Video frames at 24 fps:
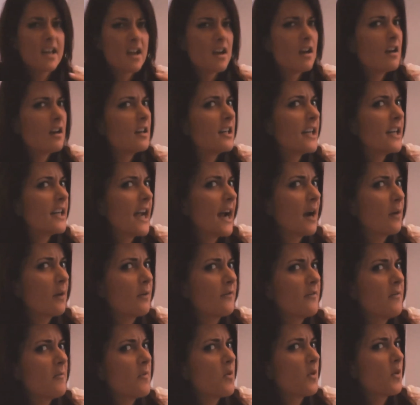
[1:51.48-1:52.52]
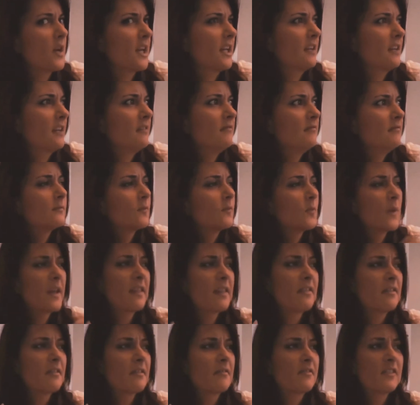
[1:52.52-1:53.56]
early hour of the morning
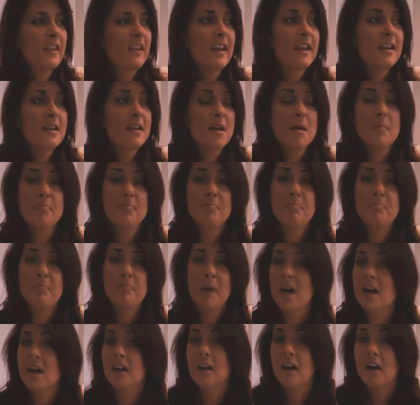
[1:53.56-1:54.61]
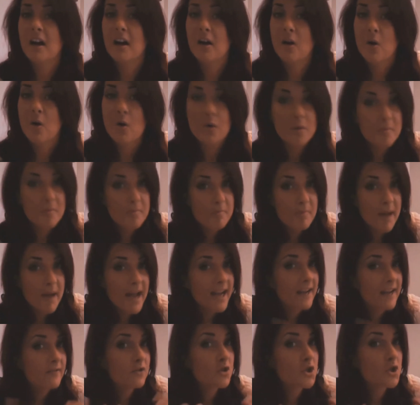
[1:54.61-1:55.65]
with, say, a burger or a
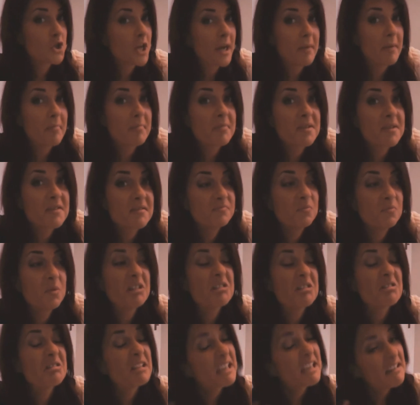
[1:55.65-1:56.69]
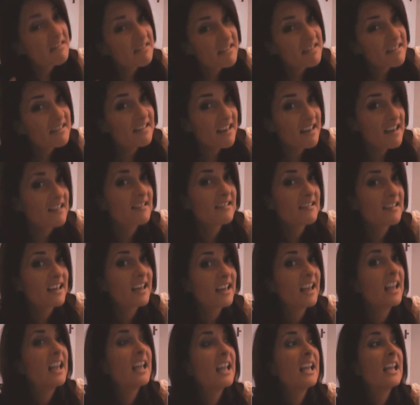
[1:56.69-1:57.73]
bag of chips, which is
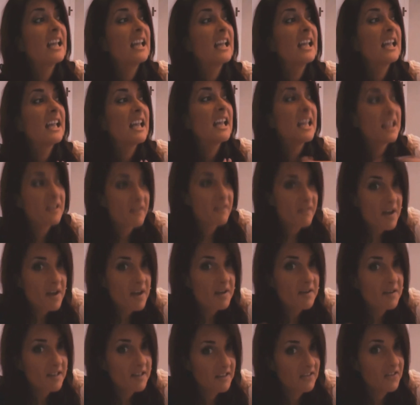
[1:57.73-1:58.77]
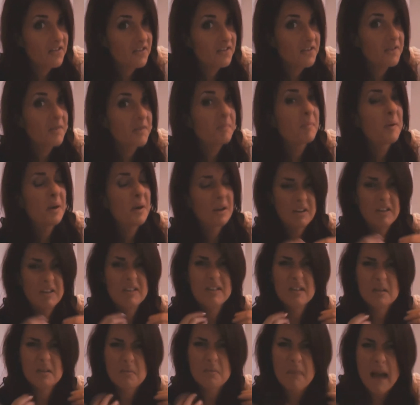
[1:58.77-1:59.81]
disgusting in the first instance because it
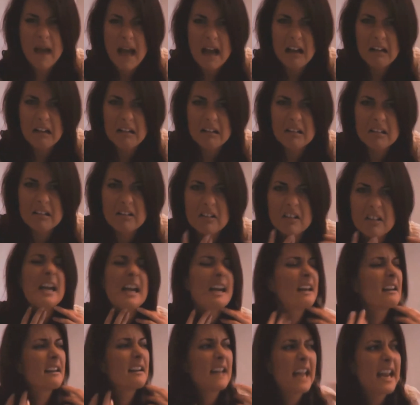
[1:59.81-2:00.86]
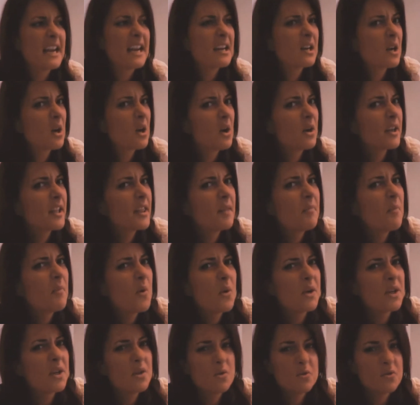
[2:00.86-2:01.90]
smells. And at 8 o'clock in the
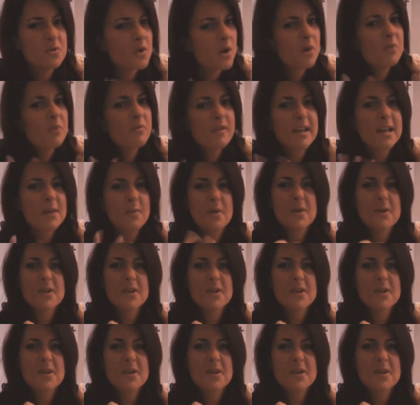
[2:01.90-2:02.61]
morning, you don't really want to